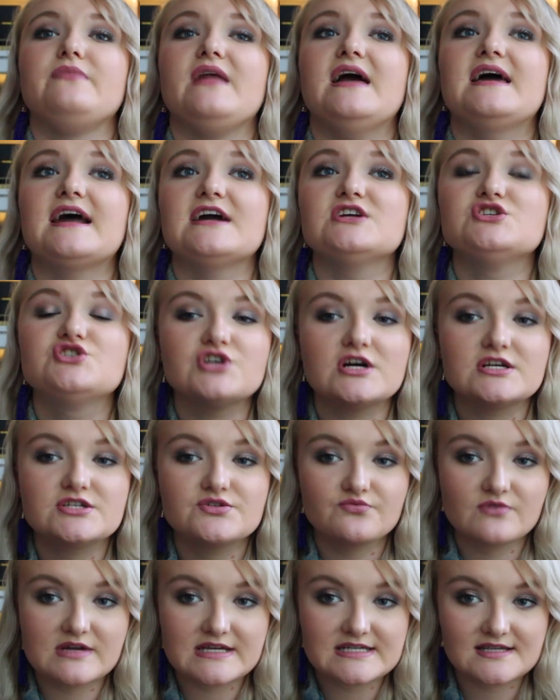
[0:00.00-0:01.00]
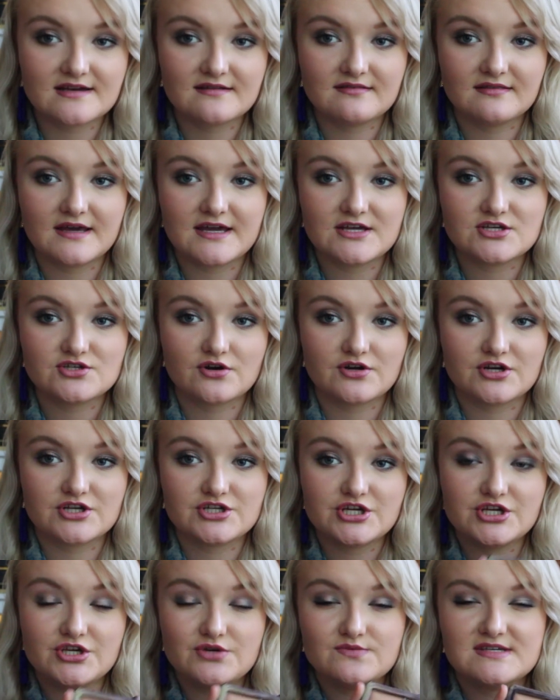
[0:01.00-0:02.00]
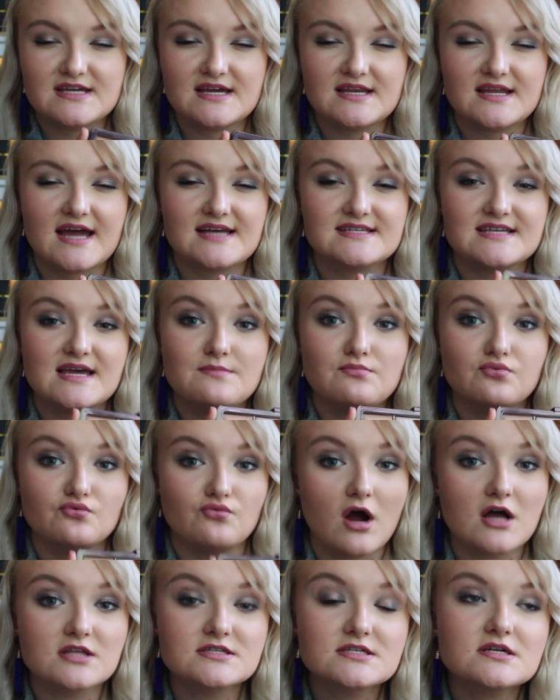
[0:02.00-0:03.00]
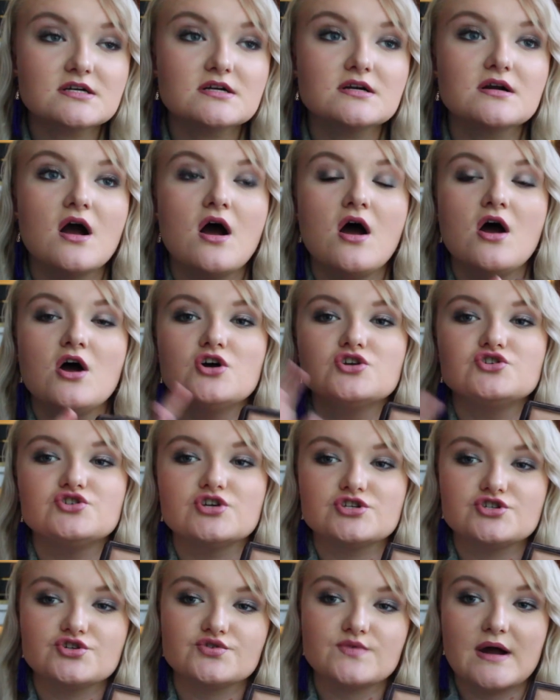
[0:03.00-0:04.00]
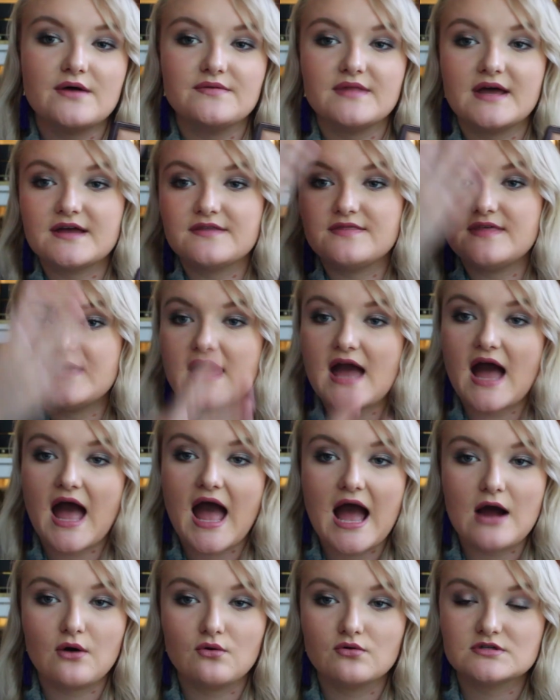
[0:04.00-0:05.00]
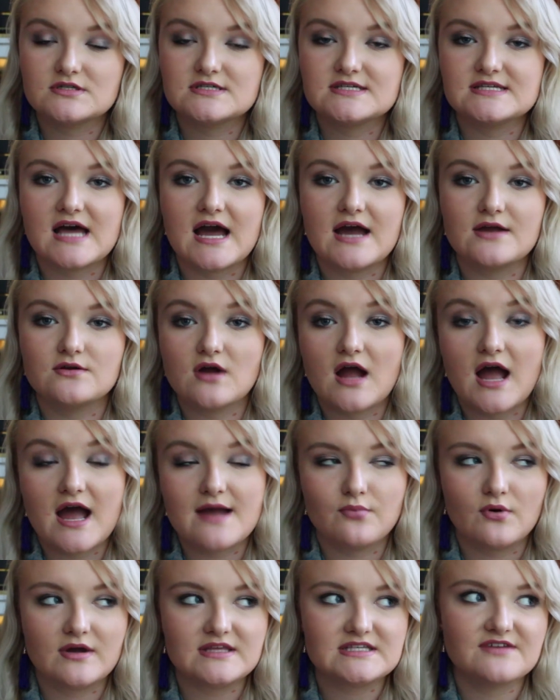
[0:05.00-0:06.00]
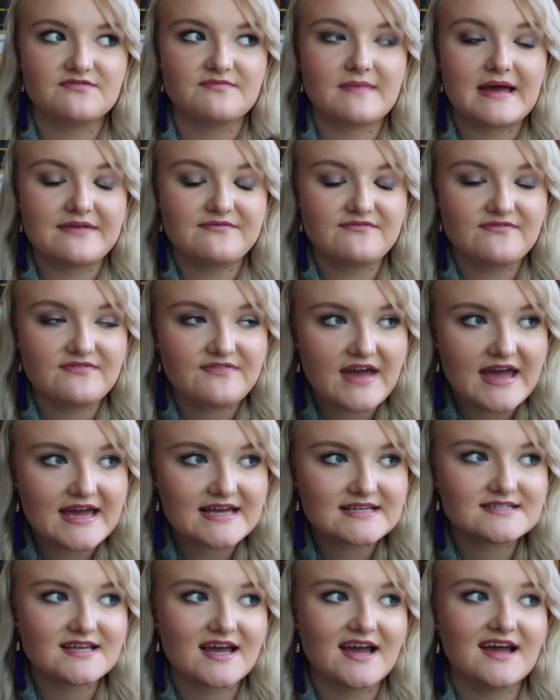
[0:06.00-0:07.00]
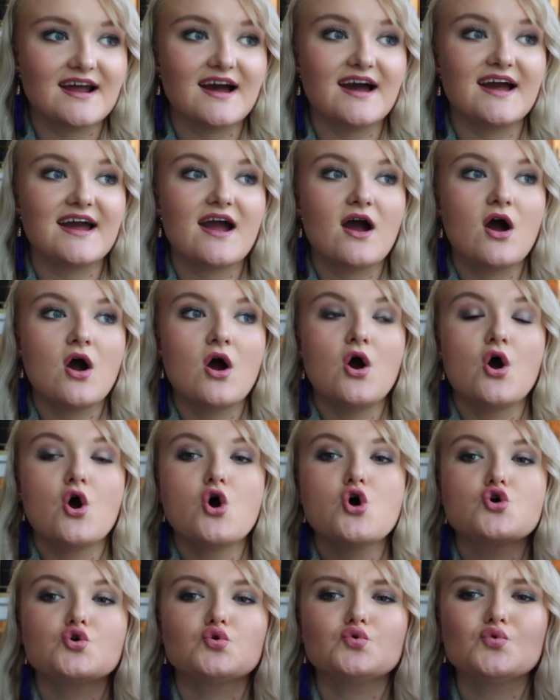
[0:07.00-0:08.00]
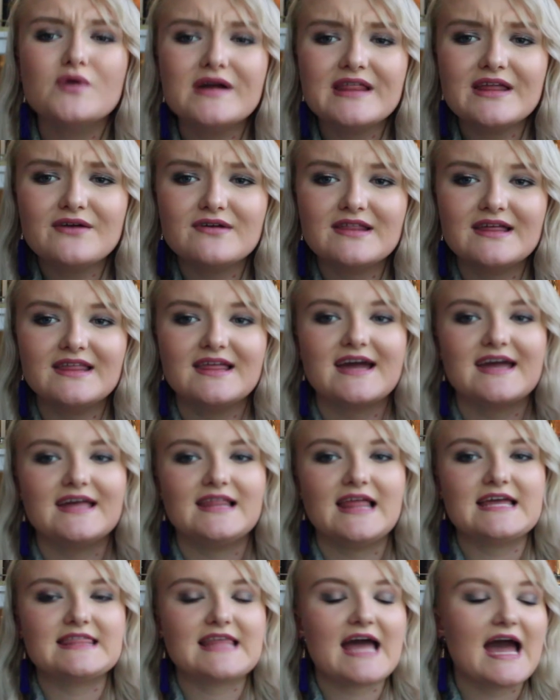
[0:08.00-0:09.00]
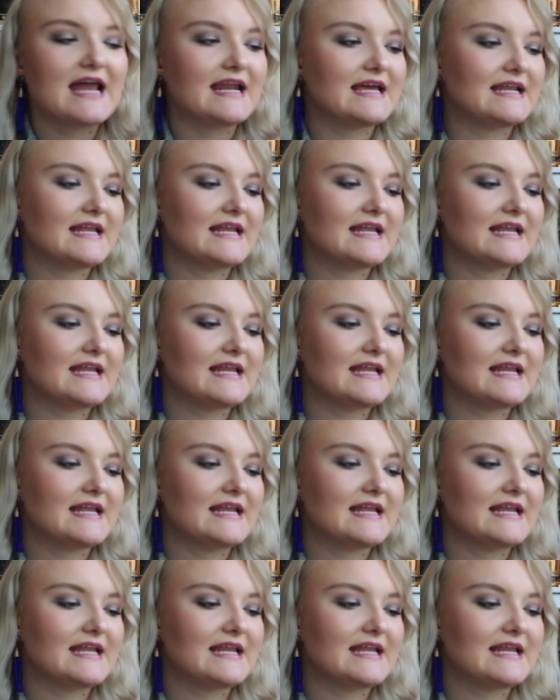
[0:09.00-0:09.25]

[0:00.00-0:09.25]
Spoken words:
And I just recently started to use it as a bronzer just around, like, the outside or high points of my face, and I really, really like it like that.